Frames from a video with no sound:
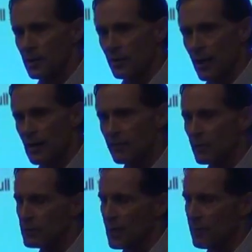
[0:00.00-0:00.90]
a year and a half
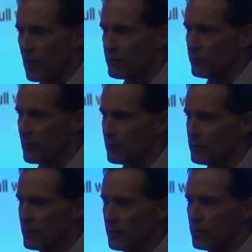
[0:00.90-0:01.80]
ago tell me off the
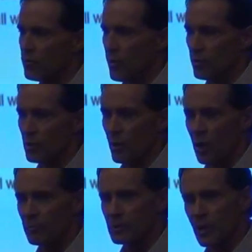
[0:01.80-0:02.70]
record they're, quote,
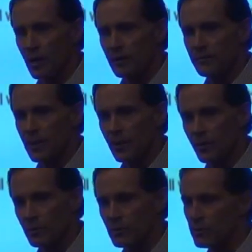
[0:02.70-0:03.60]
alarmed as hell. They
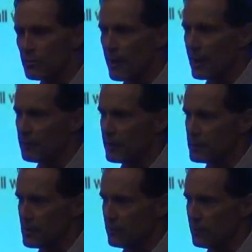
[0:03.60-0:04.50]
don't know what to do about it
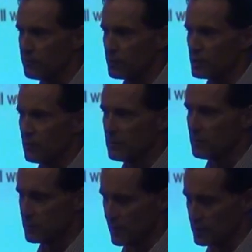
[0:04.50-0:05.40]
because they have no First
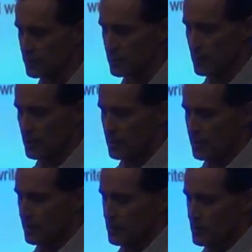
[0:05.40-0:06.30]
Amendment protection.
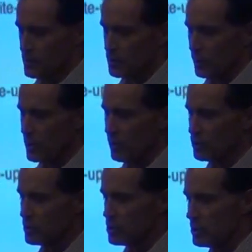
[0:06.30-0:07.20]
So any
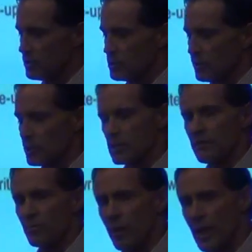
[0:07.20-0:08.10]
notion that geoengineering can
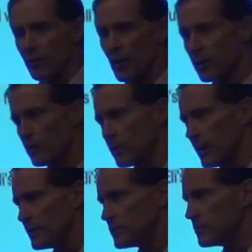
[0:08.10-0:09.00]
save the planet, we already know
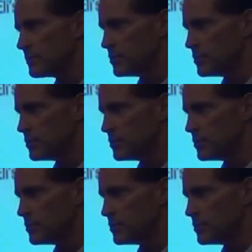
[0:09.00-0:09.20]
the answer.